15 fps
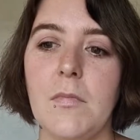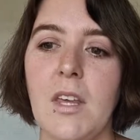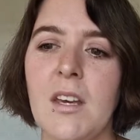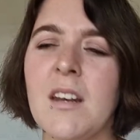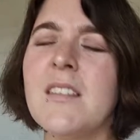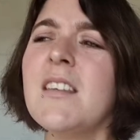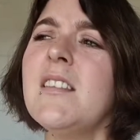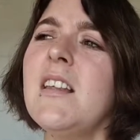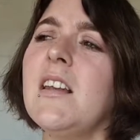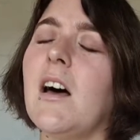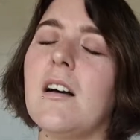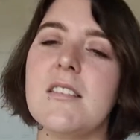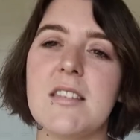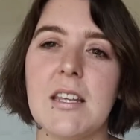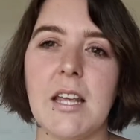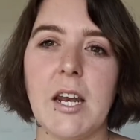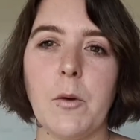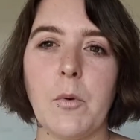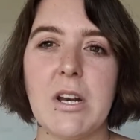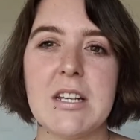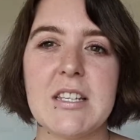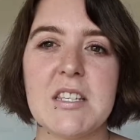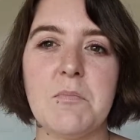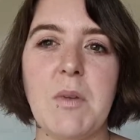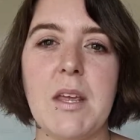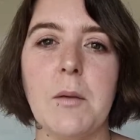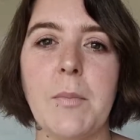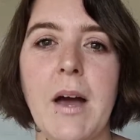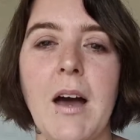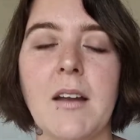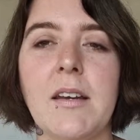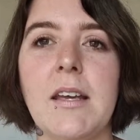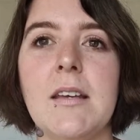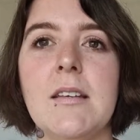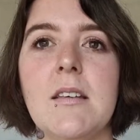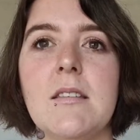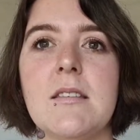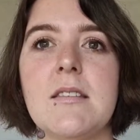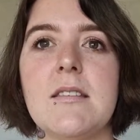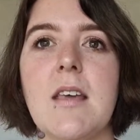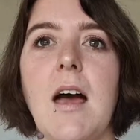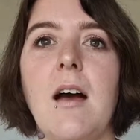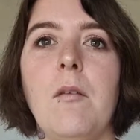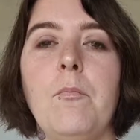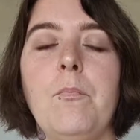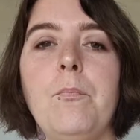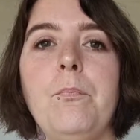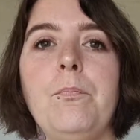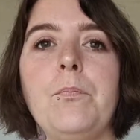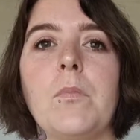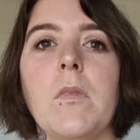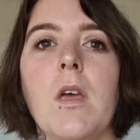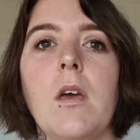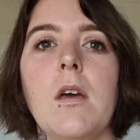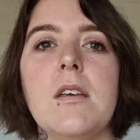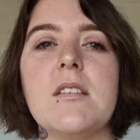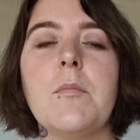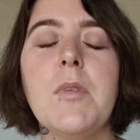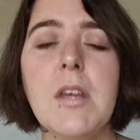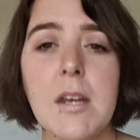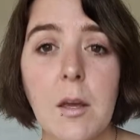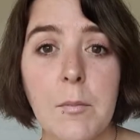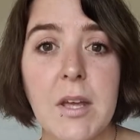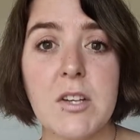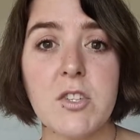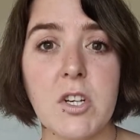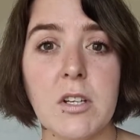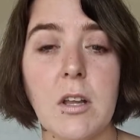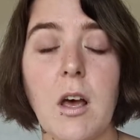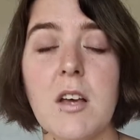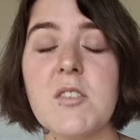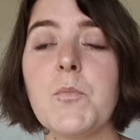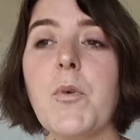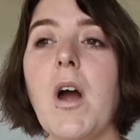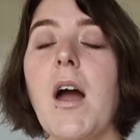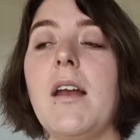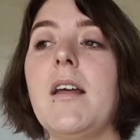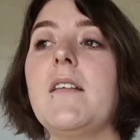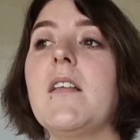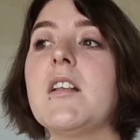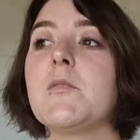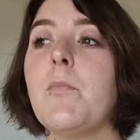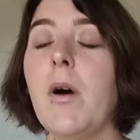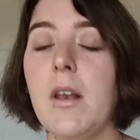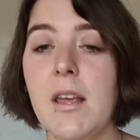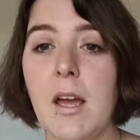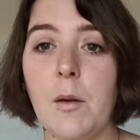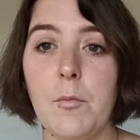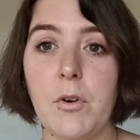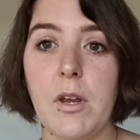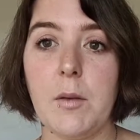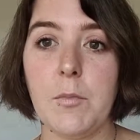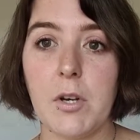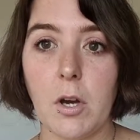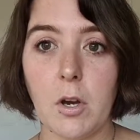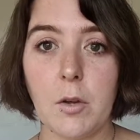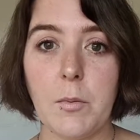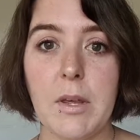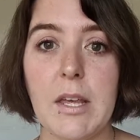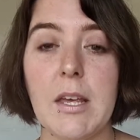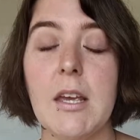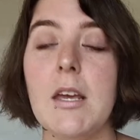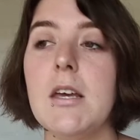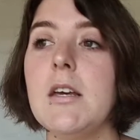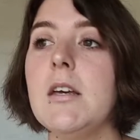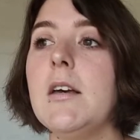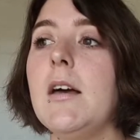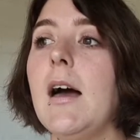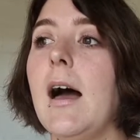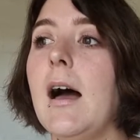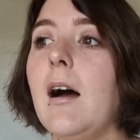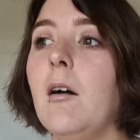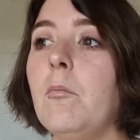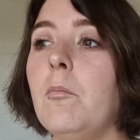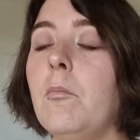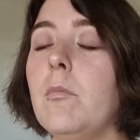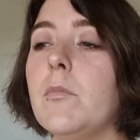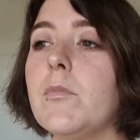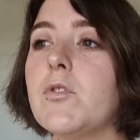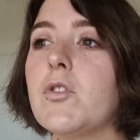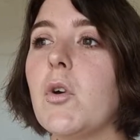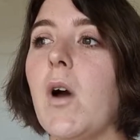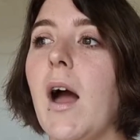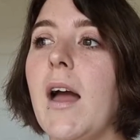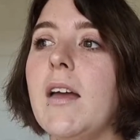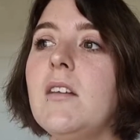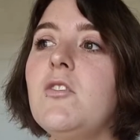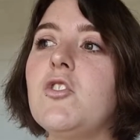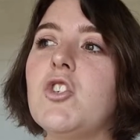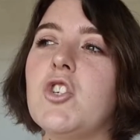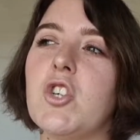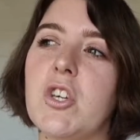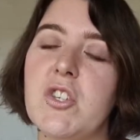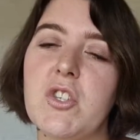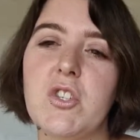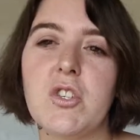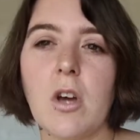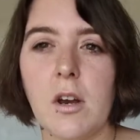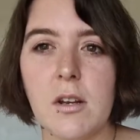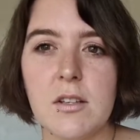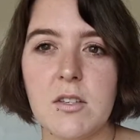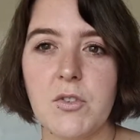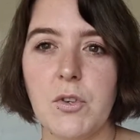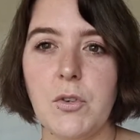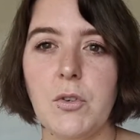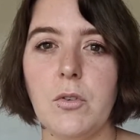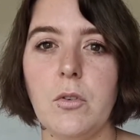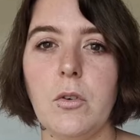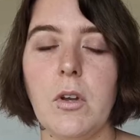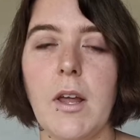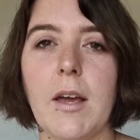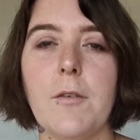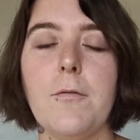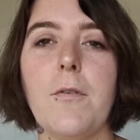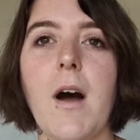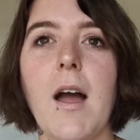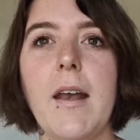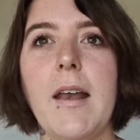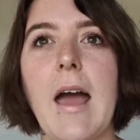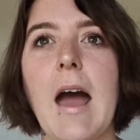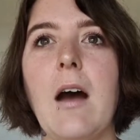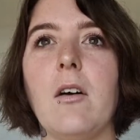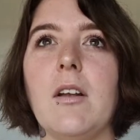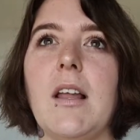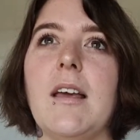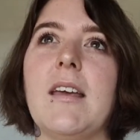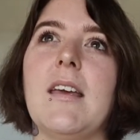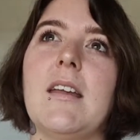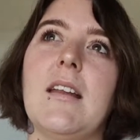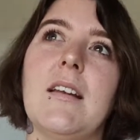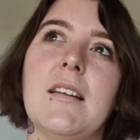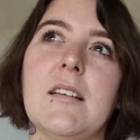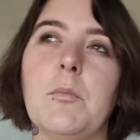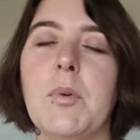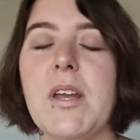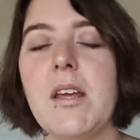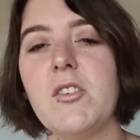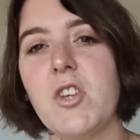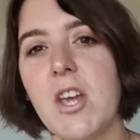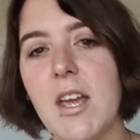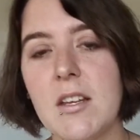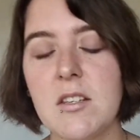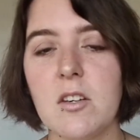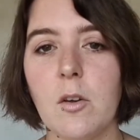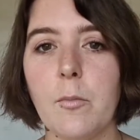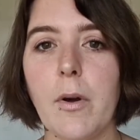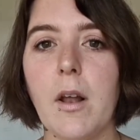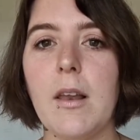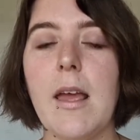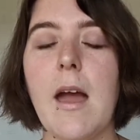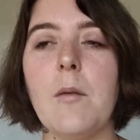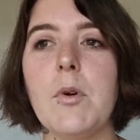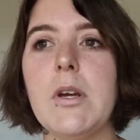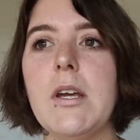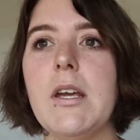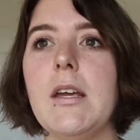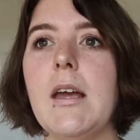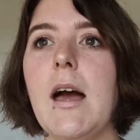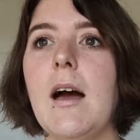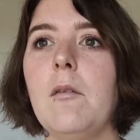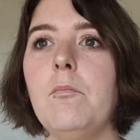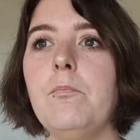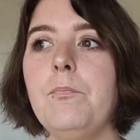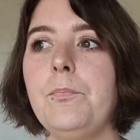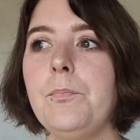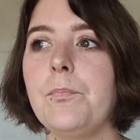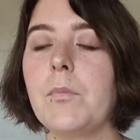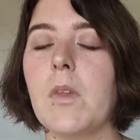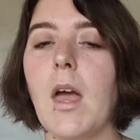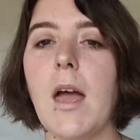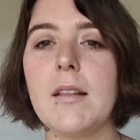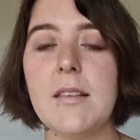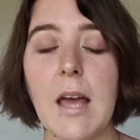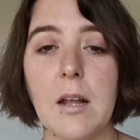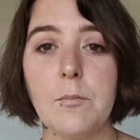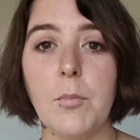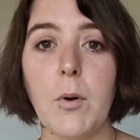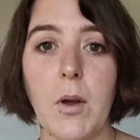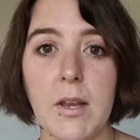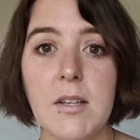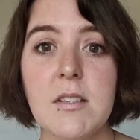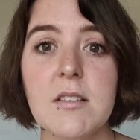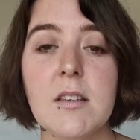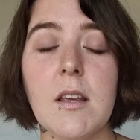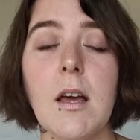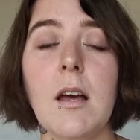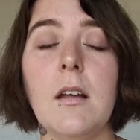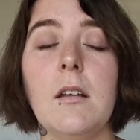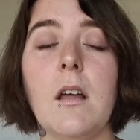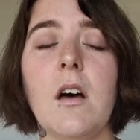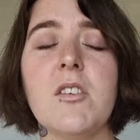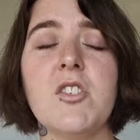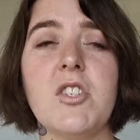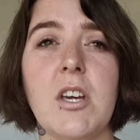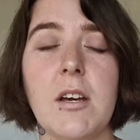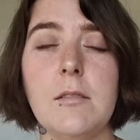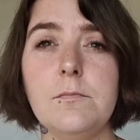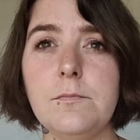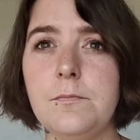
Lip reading: I think the last thing that I wanted to speak about is something that I mentioned last Pride, and that's polyamory and monogamy. So I had just started to, like, find out, like, get a little bit educated on polyamory at that point last year.